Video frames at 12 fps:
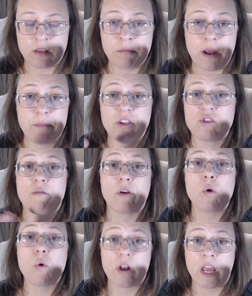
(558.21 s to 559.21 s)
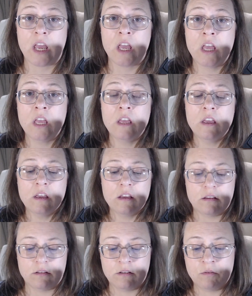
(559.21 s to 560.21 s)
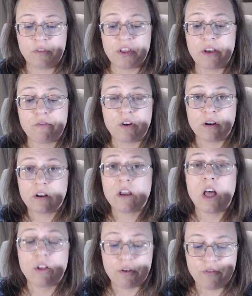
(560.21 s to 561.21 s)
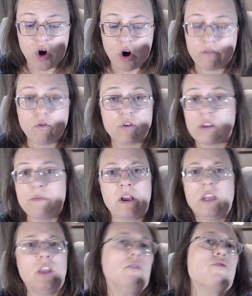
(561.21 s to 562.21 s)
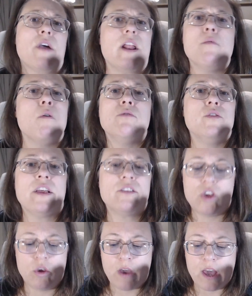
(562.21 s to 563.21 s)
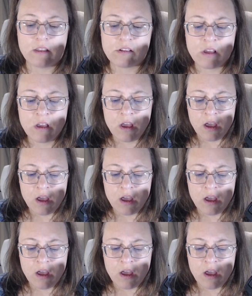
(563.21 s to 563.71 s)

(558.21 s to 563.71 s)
But I'm going to start recording with a different color of yarn, of course. I'm not going to use red. I won't do that to you guys.